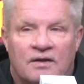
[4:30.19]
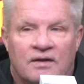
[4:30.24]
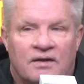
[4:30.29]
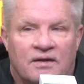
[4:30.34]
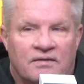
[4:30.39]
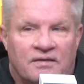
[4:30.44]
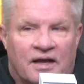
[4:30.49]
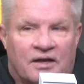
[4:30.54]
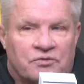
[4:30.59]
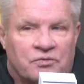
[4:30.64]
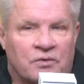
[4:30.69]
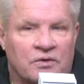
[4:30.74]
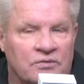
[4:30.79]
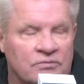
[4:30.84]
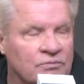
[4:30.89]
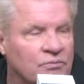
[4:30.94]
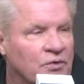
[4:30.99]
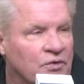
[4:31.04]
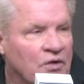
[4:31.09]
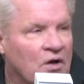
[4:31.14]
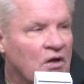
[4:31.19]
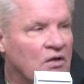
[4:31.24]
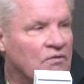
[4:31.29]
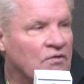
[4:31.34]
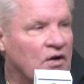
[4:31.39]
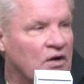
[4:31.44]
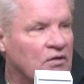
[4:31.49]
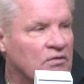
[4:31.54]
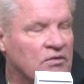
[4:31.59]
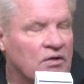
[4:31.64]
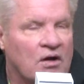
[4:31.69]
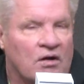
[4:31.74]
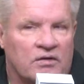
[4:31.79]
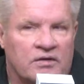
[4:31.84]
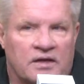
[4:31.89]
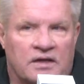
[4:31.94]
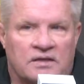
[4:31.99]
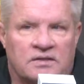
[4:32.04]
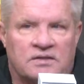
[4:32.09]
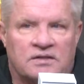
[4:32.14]
that's what with all of our
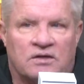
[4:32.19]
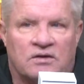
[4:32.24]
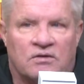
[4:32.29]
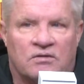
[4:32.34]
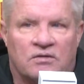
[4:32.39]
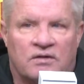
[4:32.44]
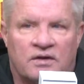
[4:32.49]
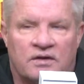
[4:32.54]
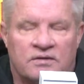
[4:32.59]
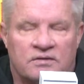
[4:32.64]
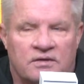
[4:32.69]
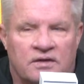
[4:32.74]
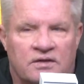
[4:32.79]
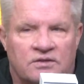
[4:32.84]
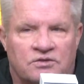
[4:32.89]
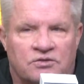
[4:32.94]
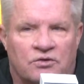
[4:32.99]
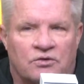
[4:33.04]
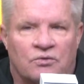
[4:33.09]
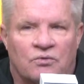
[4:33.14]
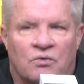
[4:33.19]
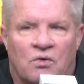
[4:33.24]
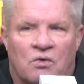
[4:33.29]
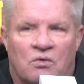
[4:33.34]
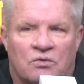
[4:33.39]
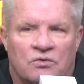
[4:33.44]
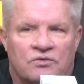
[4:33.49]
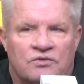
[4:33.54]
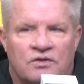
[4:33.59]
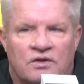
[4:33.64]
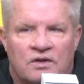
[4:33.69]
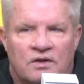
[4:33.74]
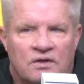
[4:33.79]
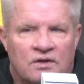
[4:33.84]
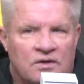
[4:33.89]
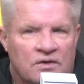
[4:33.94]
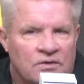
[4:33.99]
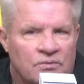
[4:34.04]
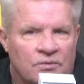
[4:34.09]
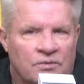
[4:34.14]
kids that are in certain roles.
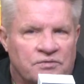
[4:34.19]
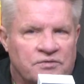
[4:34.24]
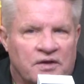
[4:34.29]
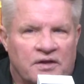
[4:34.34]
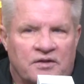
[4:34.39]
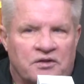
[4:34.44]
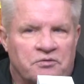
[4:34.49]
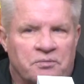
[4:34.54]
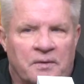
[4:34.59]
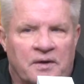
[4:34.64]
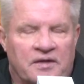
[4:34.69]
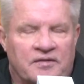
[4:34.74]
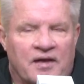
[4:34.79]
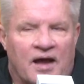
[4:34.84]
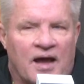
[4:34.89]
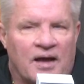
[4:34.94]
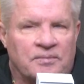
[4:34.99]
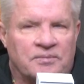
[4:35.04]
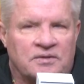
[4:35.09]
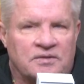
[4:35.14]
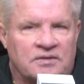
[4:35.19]
We've said this many times.